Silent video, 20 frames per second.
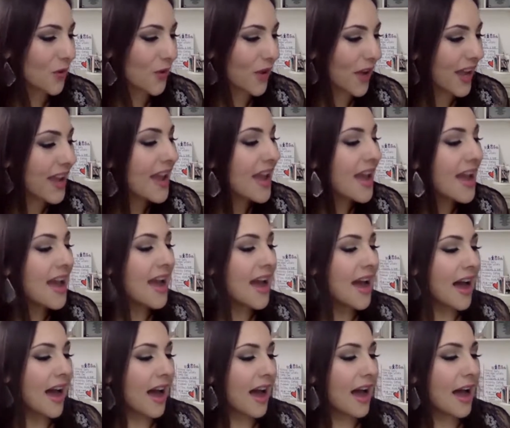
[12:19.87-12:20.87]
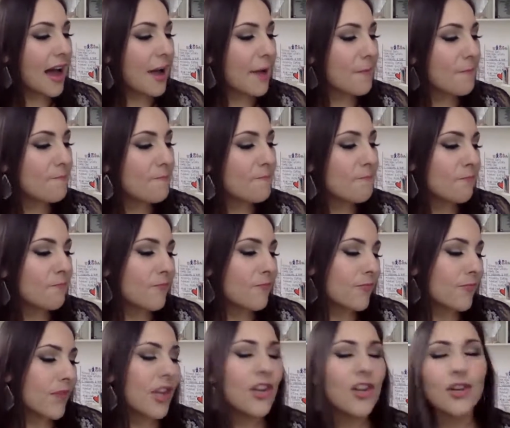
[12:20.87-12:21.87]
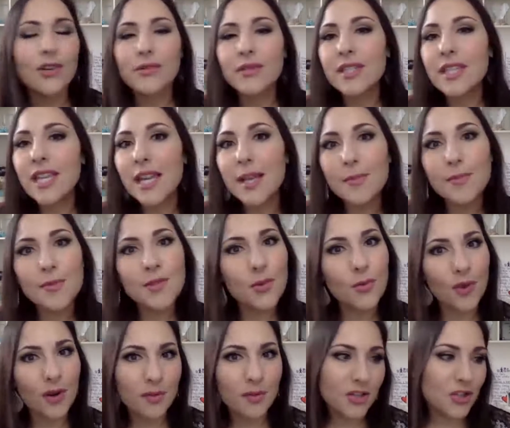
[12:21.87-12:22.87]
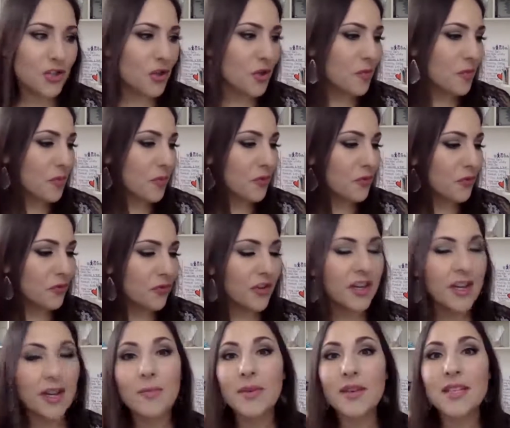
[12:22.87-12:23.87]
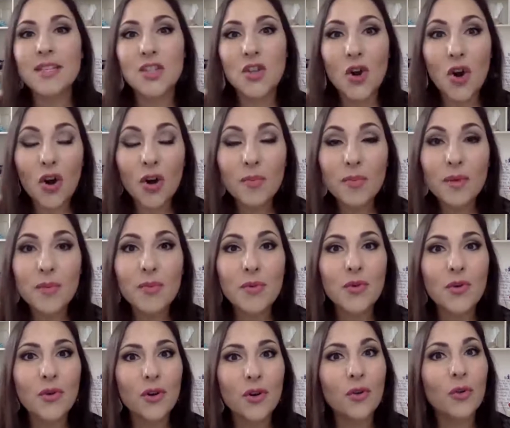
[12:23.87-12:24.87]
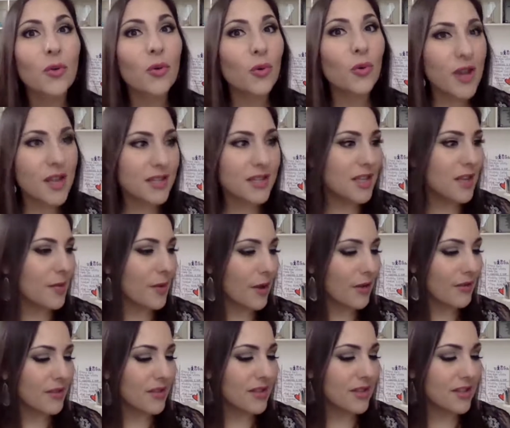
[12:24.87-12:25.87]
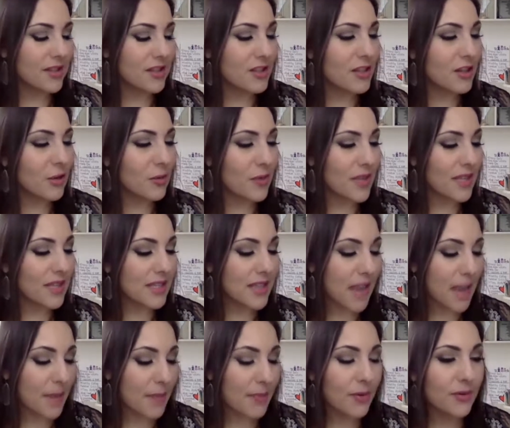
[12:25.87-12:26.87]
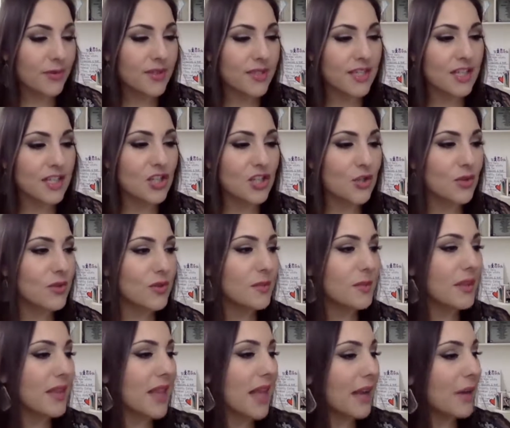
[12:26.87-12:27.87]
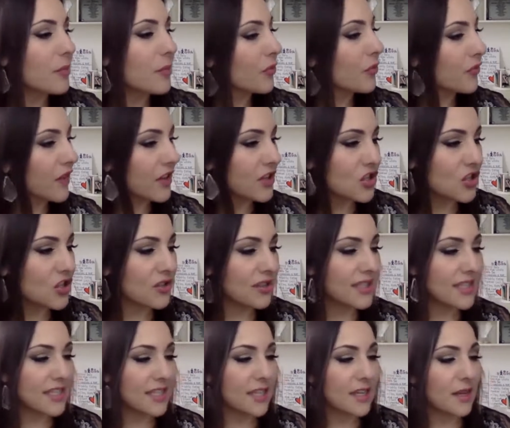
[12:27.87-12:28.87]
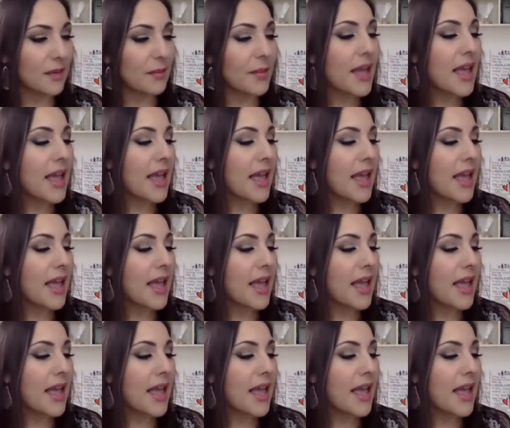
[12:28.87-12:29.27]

okay? You know, tips, you wanna make sure you proofread it because there are people who are crazy about there being typos and it shows them a lack of professionalism.